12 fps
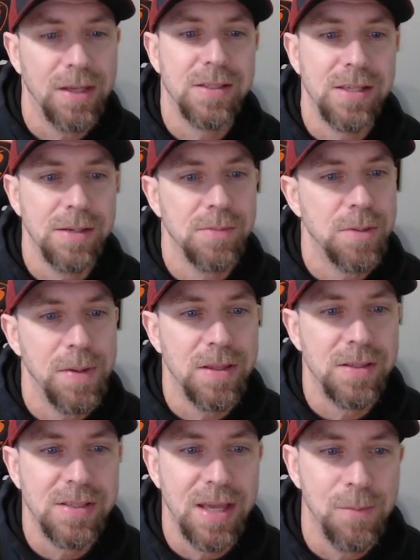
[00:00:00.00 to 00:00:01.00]
It seems to be
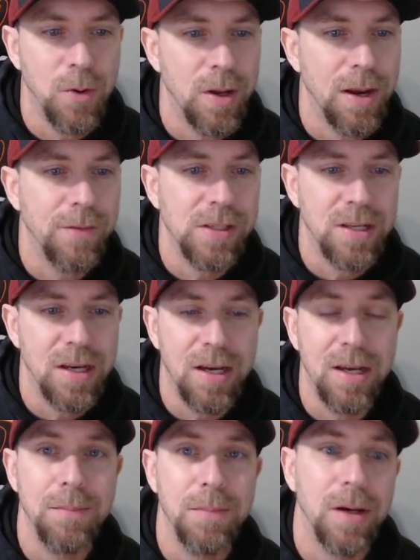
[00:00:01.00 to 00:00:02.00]
the same one every time.